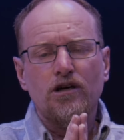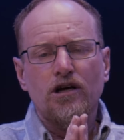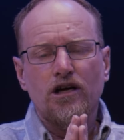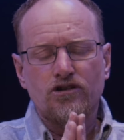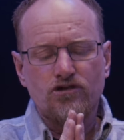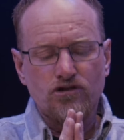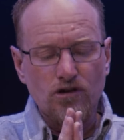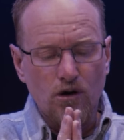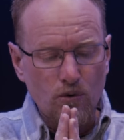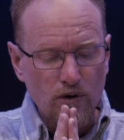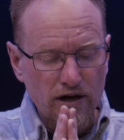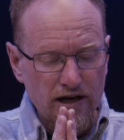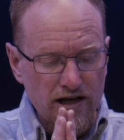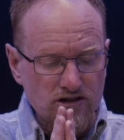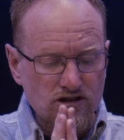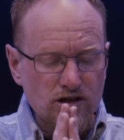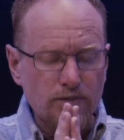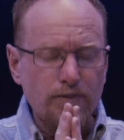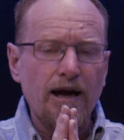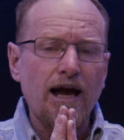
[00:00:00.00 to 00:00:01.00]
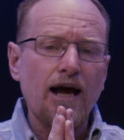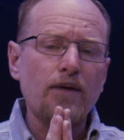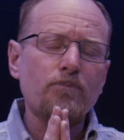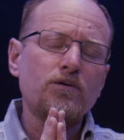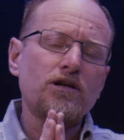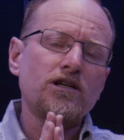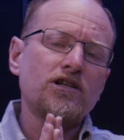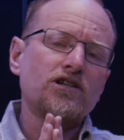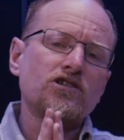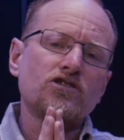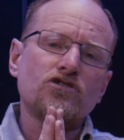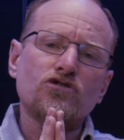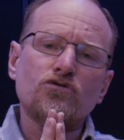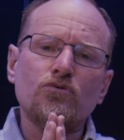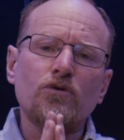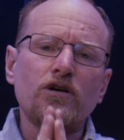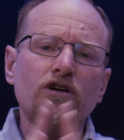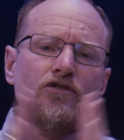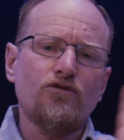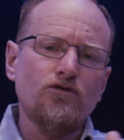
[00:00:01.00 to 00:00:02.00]
And so what ends up happening is
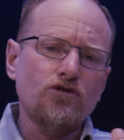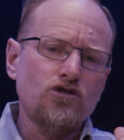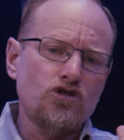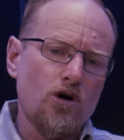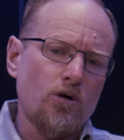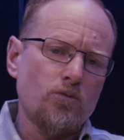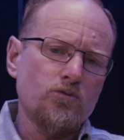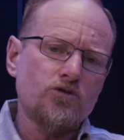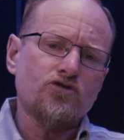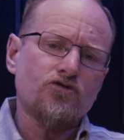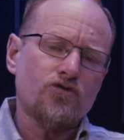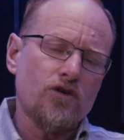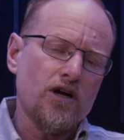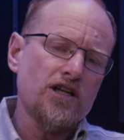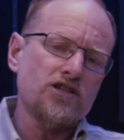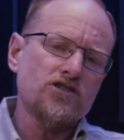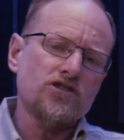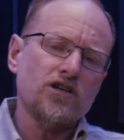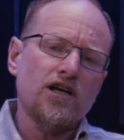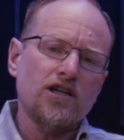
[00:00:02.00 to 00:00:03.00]
three of Job's friends